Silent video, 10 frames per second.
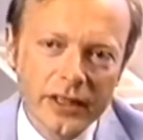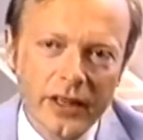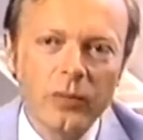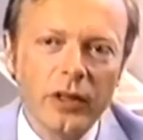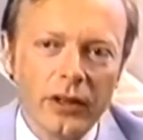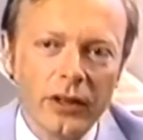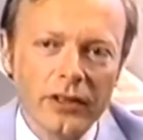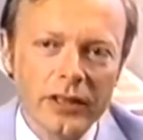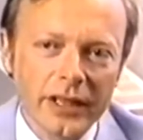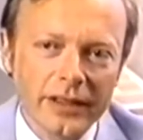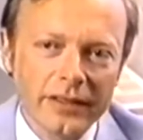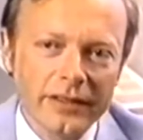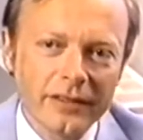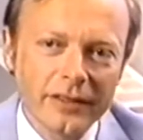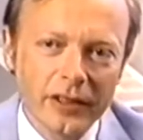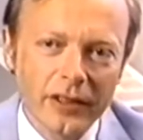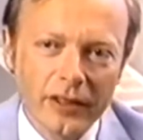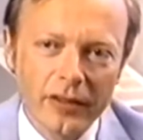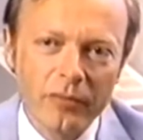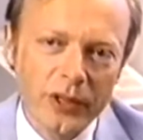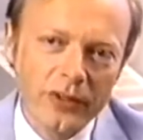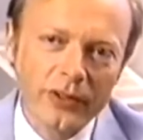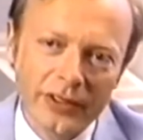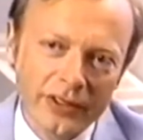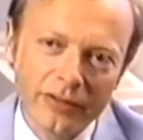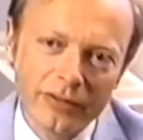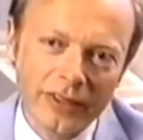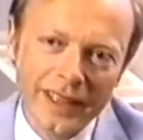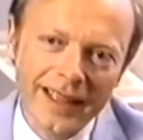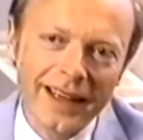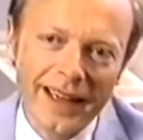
terminology, computer freak